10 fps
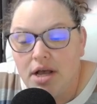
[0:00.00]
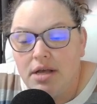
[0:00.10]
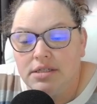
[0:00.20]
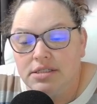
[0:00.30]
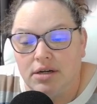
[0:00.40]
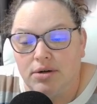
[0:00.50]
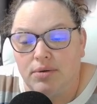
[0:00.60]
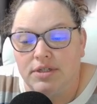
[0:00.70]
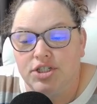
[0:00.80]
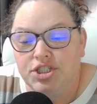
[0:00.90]
So
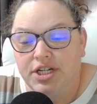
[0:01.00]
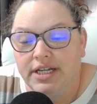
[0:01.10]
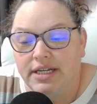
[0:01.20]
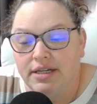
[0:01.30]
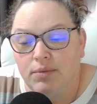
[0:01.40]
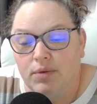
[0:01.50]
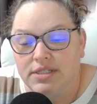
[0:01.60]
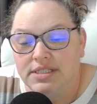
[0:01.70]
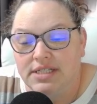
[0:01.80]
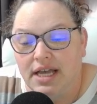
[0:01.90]
she
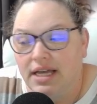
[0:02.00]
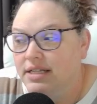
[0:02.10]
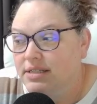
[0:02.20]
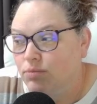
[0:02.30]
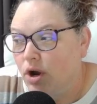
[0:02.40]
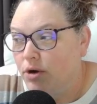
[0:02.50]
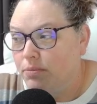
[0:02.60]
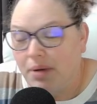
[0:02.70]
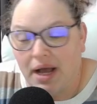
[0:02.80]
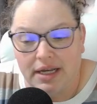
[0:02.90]
wrote
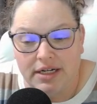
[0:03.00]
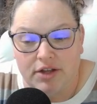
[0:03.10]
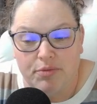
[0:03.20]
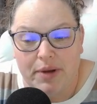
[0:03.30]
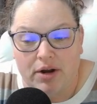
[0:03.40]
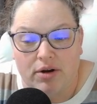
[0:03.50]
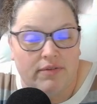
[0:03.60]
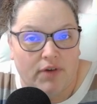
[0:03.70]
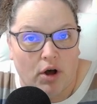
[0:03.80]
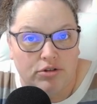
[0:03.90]
buy another pair
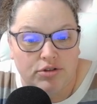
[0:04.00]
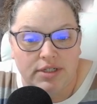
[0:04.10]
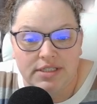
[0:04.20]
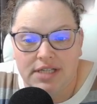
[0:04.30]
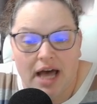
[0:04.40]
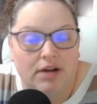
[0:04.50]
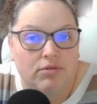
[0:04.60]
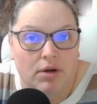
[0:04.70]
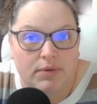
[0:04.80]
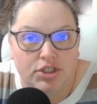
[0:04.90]
of Ultras. I don't
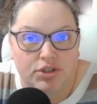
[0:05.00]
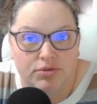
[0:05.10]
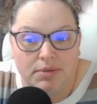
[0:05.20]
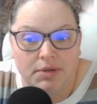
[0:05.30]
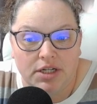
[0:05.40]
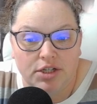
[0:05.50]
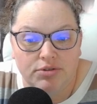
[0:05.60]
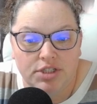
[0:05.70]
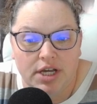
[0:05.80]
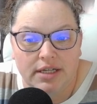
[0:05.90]
know what shoes I'm going to
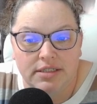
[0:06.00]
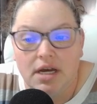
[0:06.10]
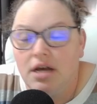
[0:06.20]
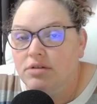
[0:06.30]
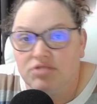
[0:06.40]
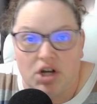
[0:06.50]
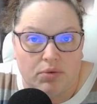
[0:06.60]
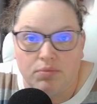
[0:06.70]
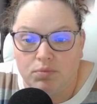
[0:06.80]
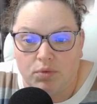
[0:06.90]
use yet, so
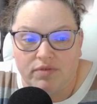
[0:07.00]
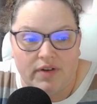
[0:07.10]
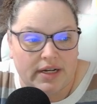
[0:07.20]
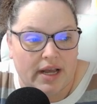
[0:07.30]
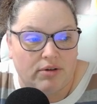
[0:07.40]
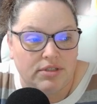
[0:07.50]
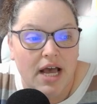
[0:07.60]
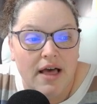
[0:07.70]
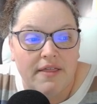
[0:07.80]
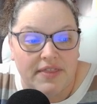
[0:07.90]
we'll find out.
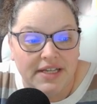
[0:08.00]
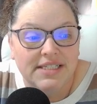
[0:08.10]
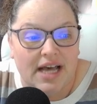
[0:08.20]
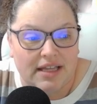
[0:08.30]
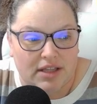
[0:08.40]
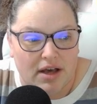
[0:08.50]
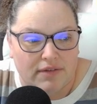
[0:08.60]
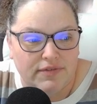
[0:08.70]
This I love.